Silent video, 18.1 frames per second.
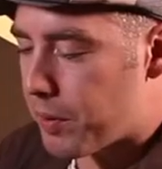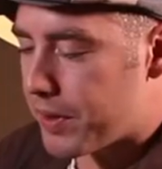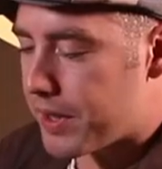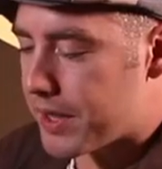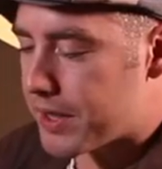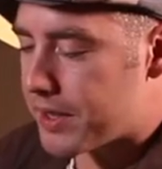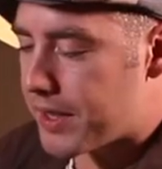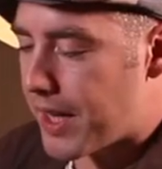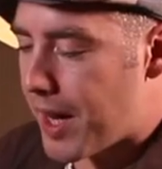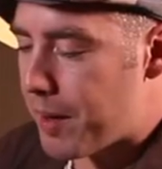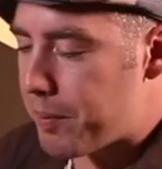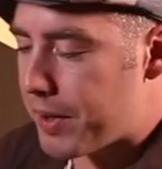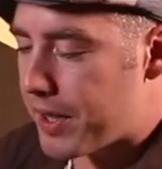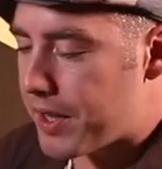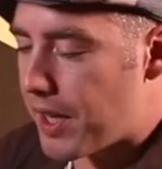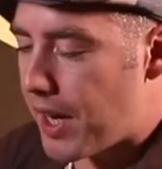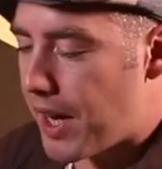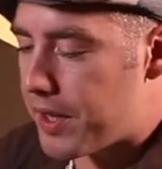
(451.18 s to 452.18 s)
with the stamp,
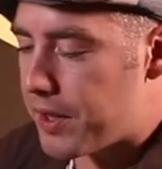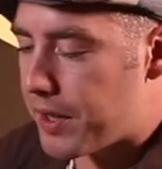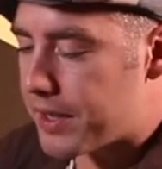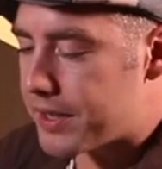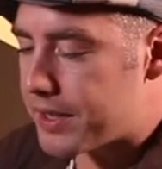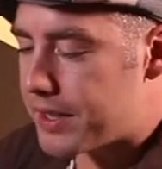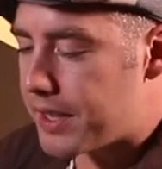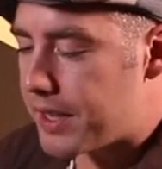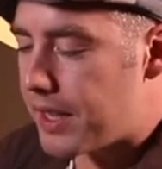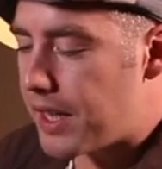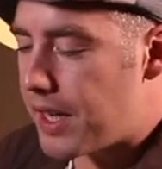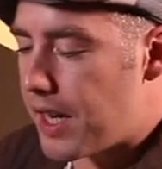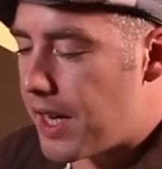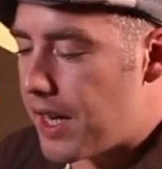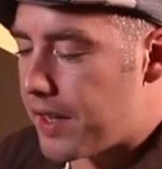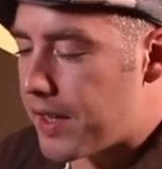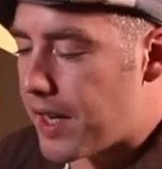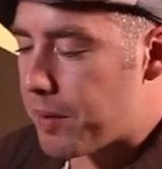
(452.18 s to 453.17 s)
and you can see
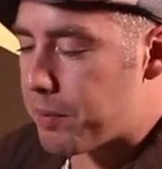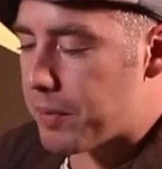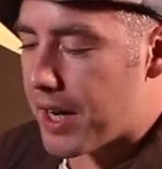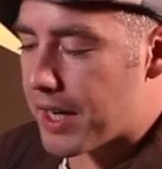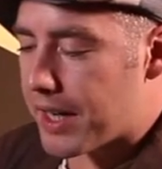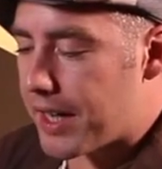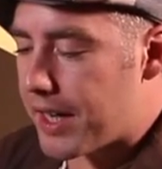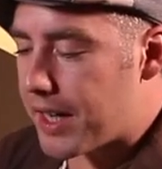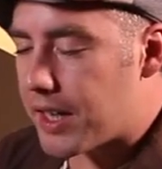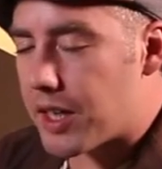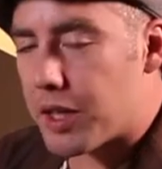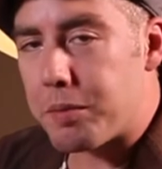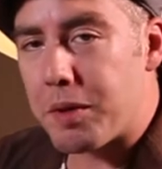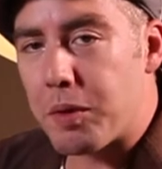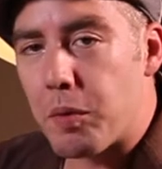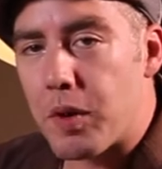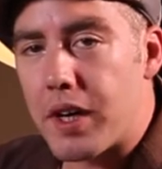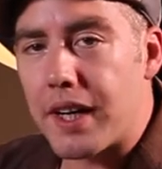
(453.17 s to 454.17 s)
that I'm again going to
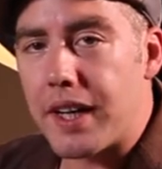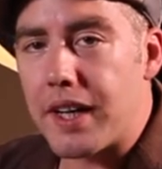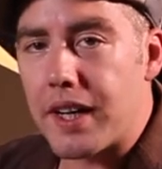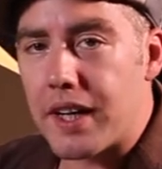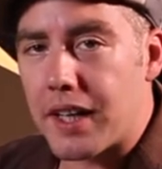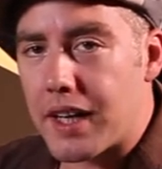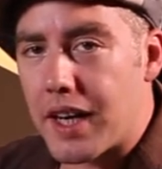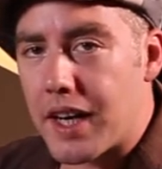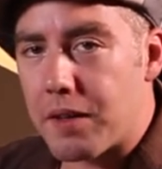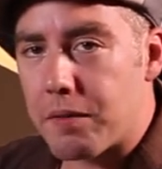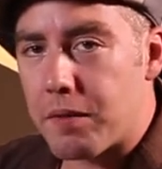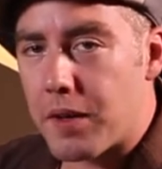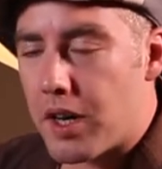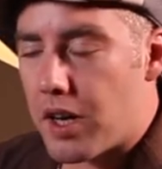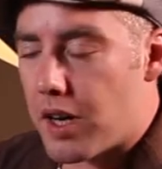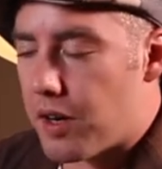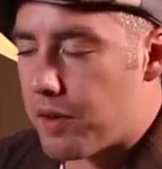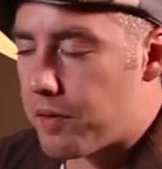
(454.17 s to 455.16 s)
be working in kind of
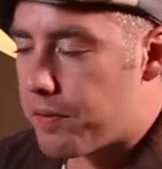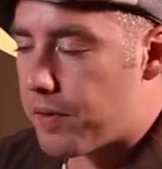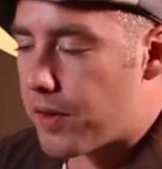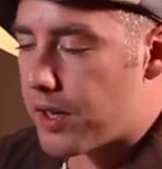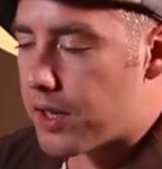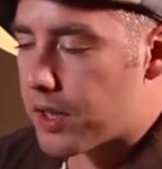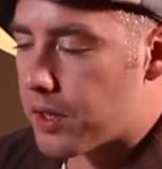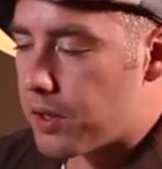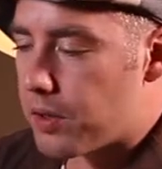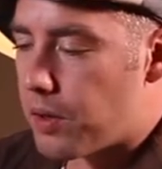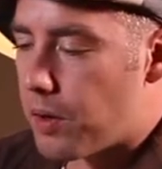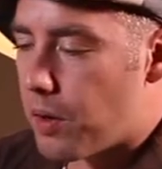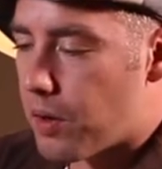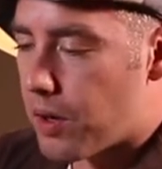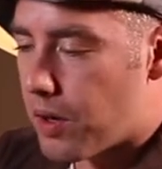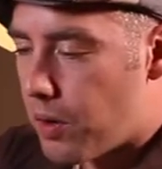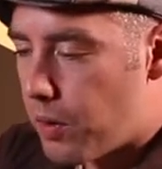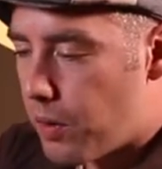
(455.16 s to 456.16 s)
vertical
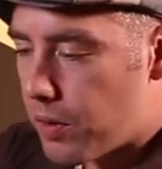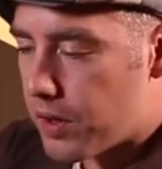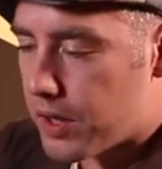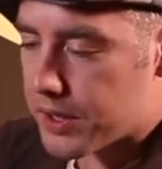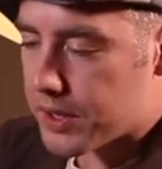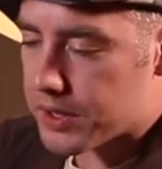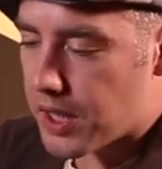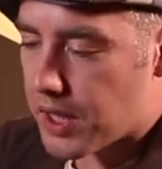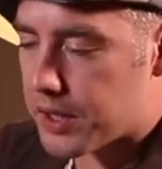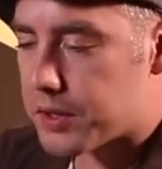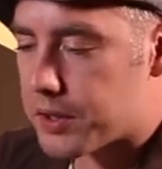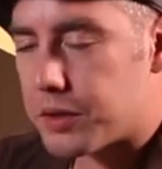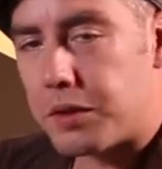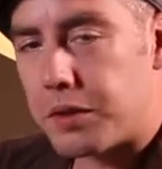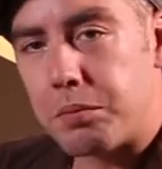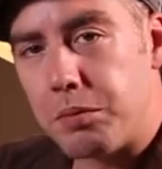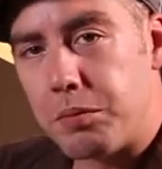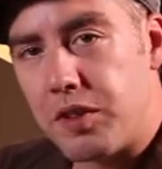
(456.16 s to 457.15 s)
or
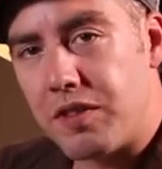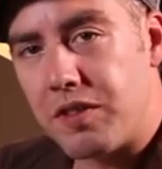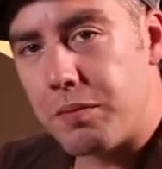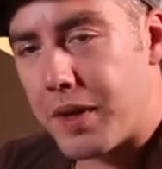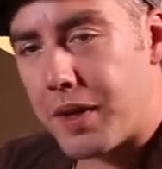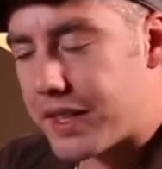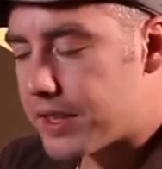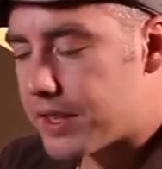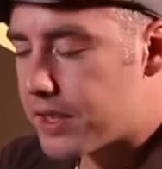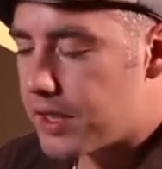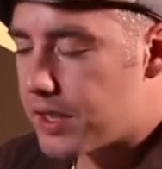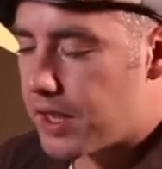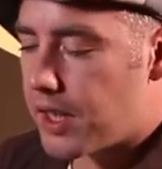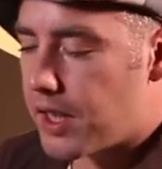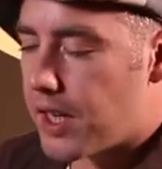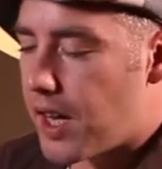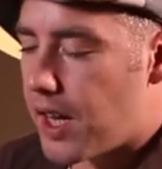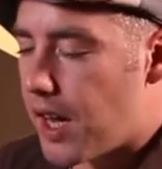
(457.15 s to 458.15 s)
horizontal movements
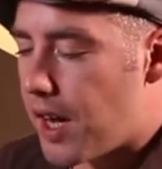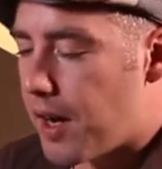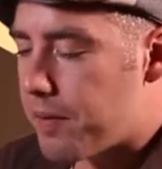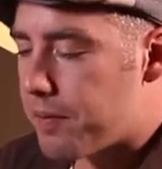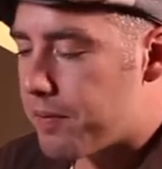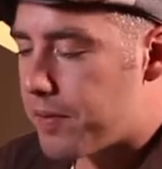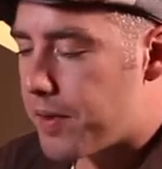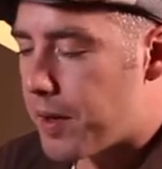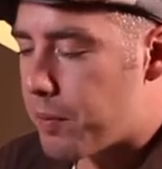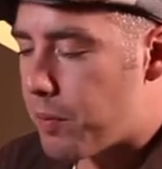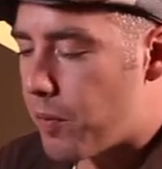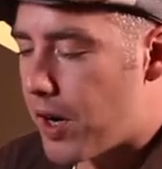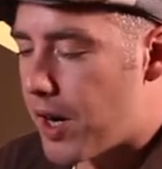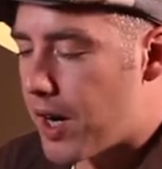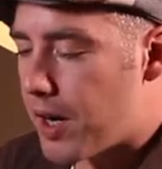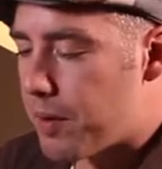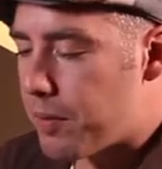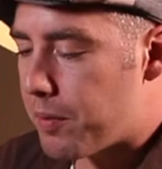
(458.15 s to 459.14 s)
from
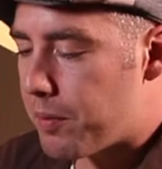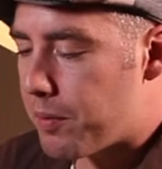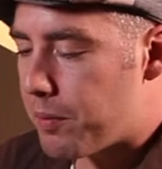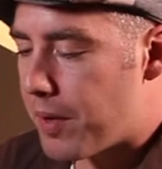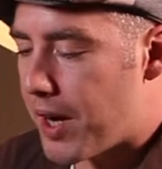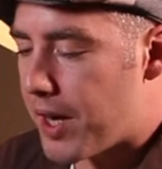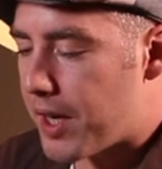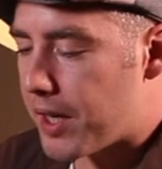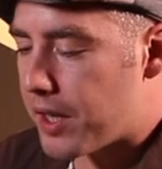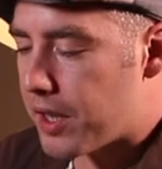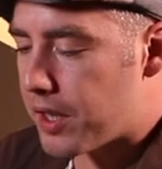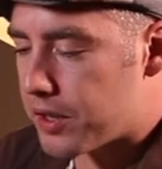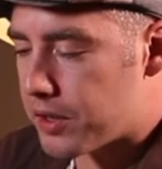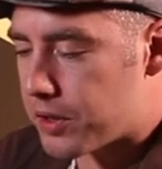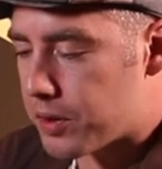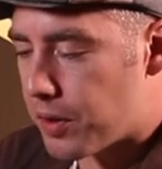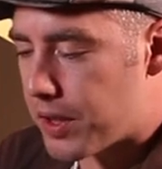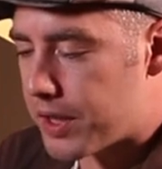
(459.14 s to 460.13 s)
where my
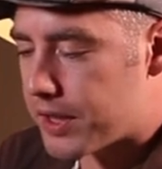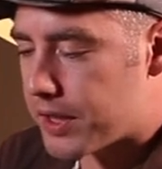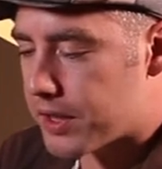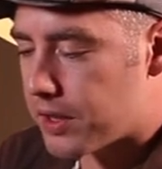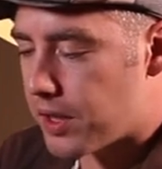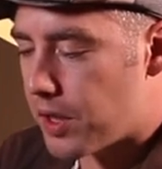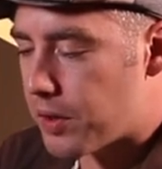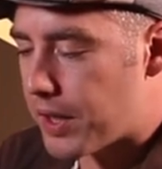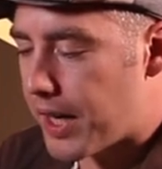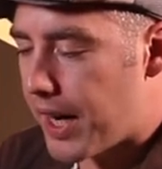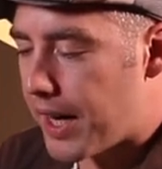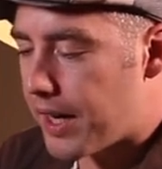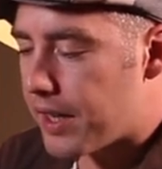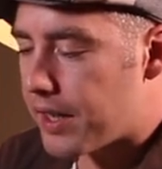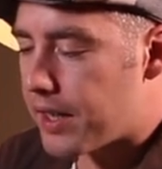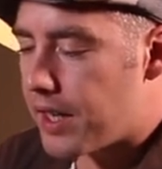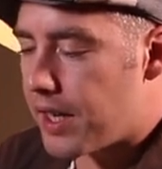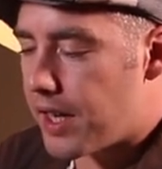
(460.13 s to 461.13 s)
source is located.